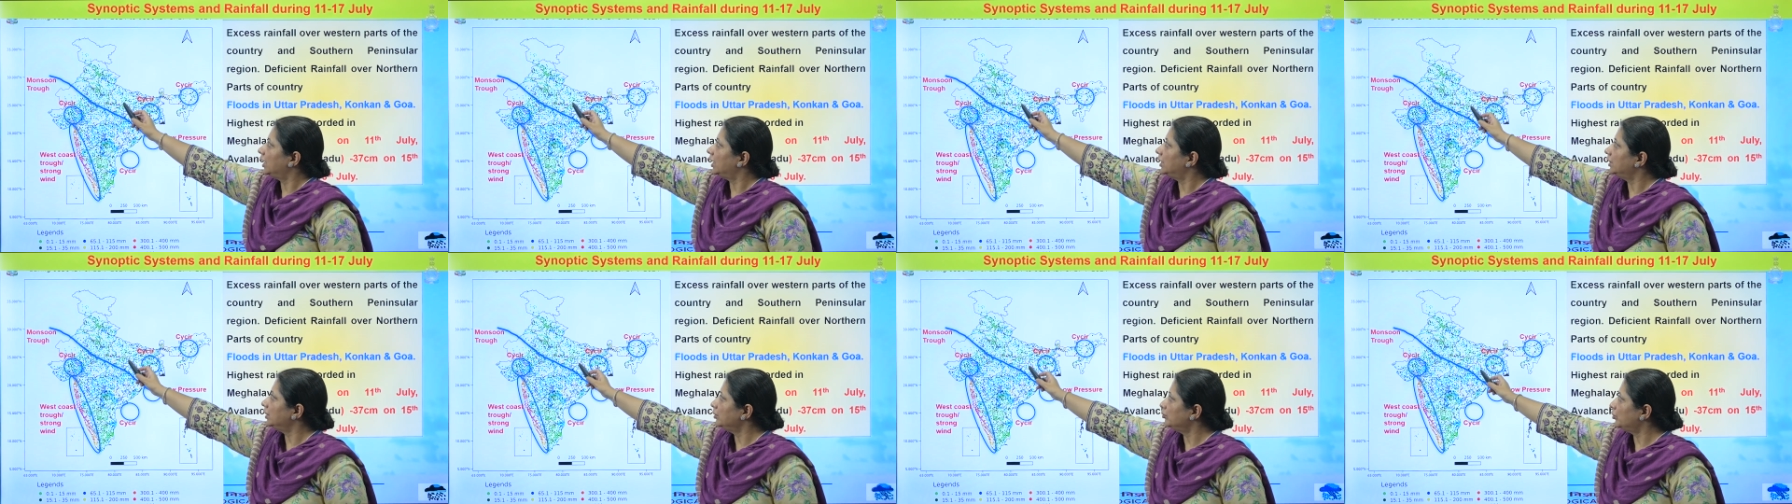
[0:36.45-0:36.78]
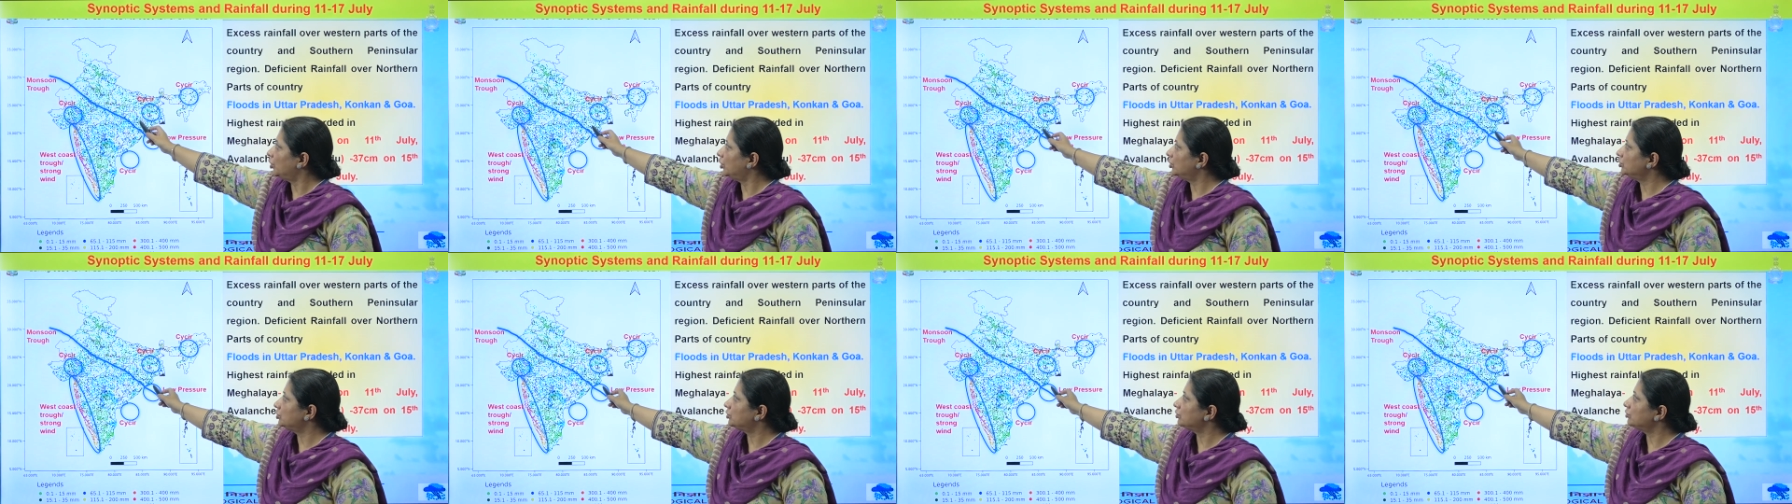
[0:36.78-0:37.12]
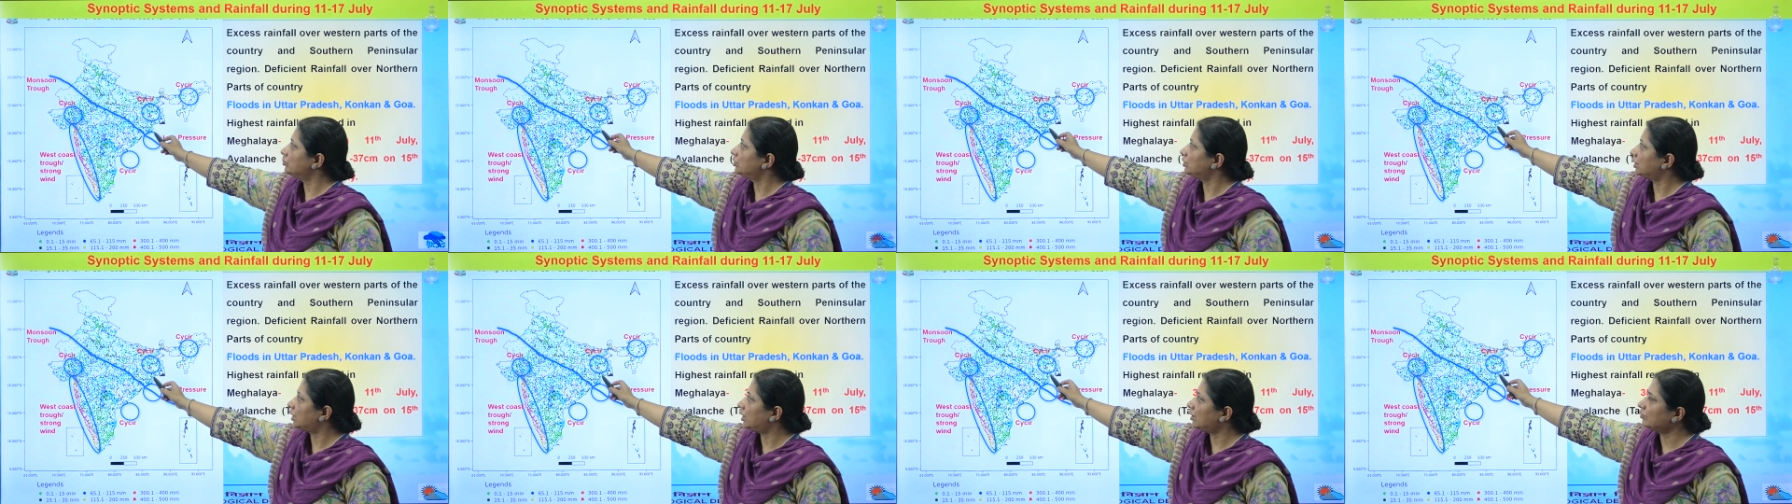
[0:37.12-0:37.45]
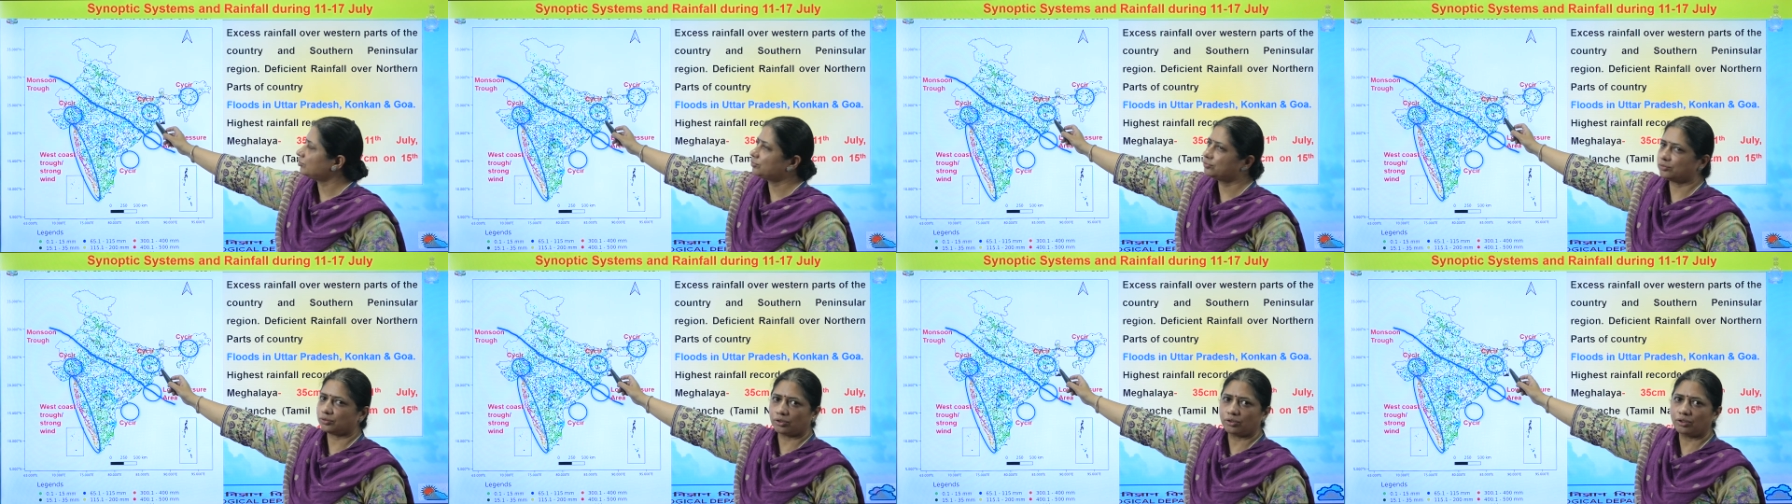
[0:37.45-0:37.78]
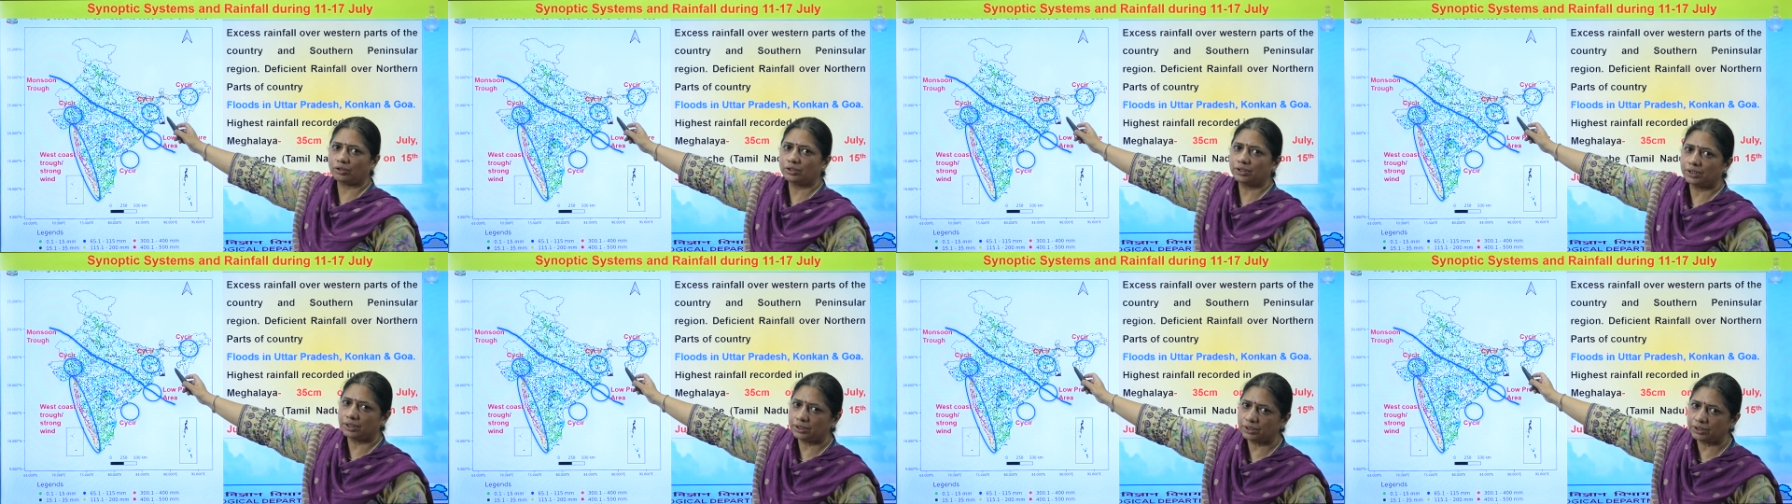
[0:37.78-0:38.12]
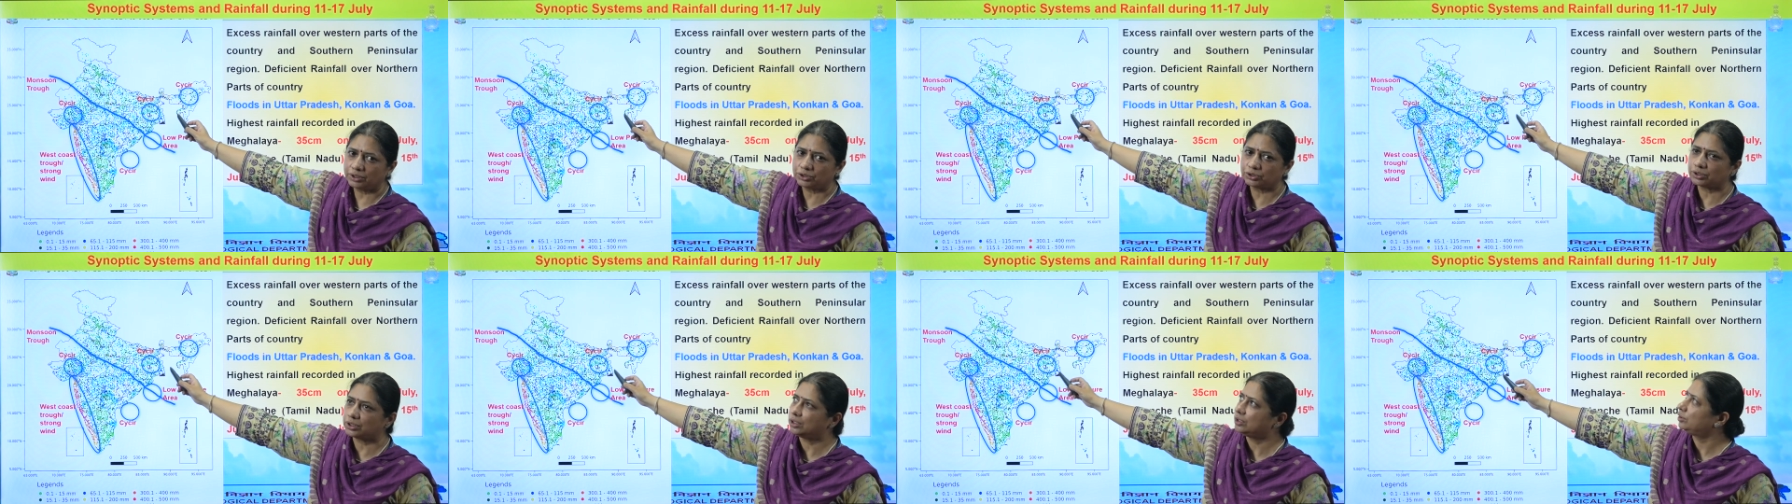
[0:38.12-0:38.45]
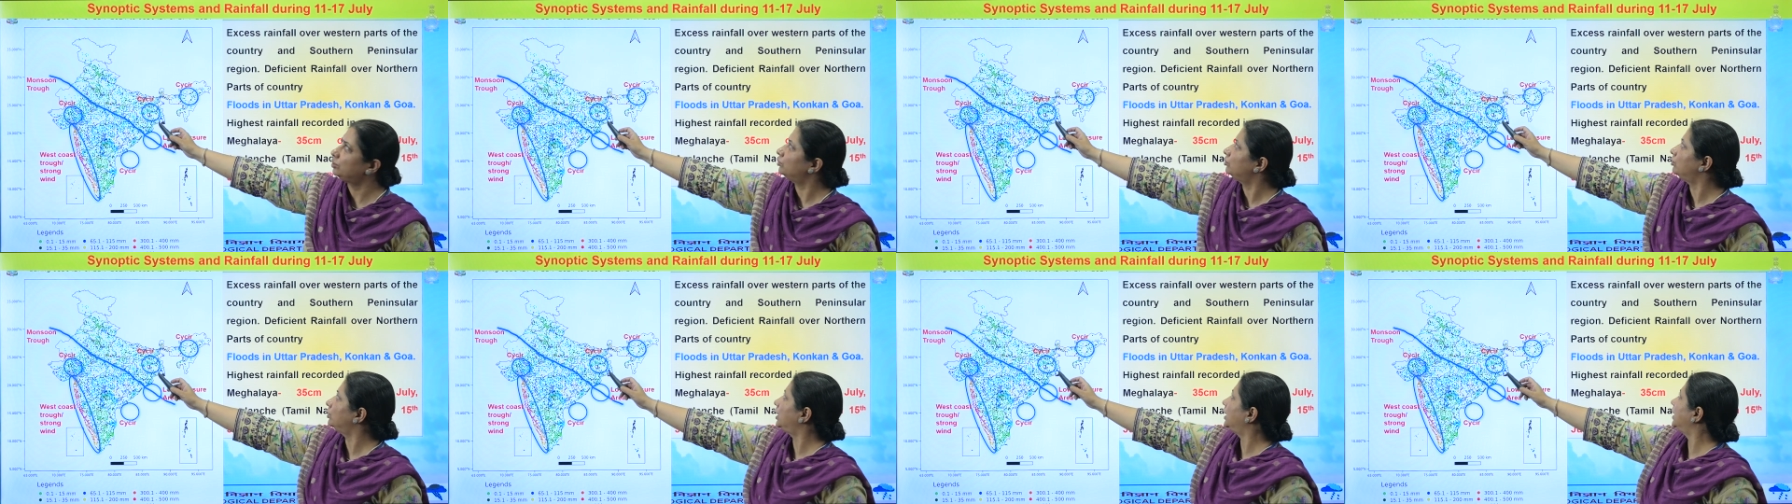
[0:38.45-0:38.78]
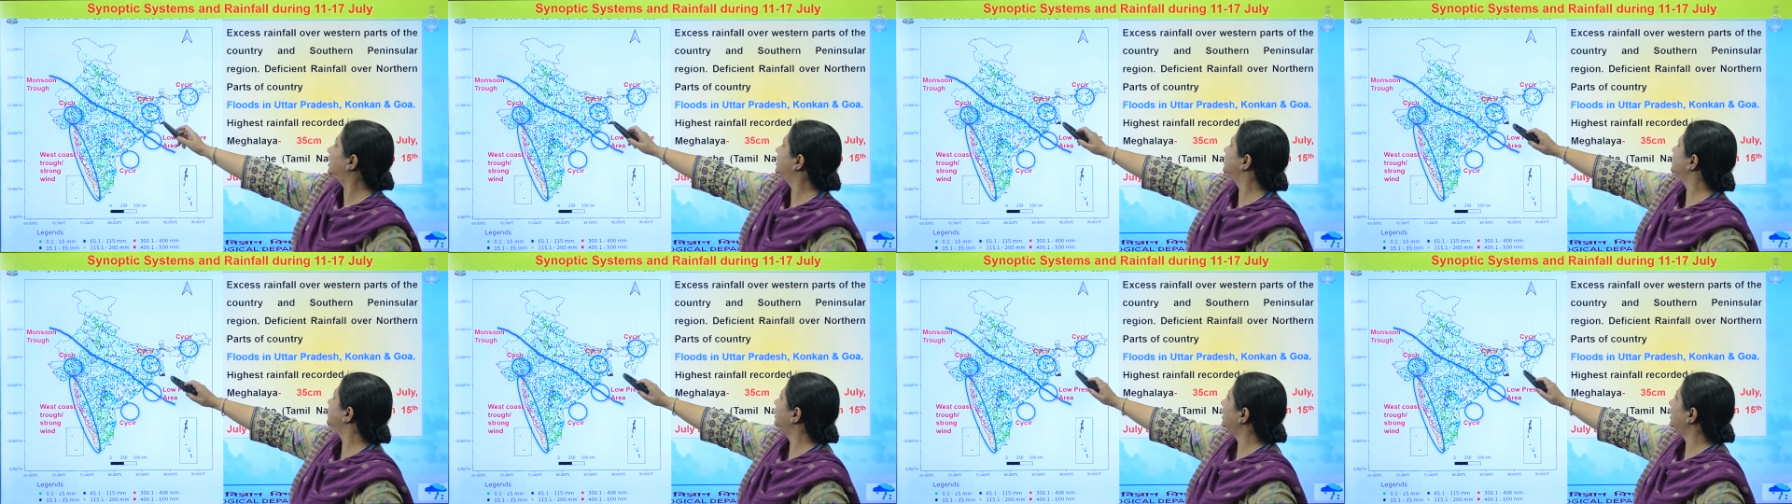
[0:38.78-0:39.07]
and the monsoon trough on initial 2 days,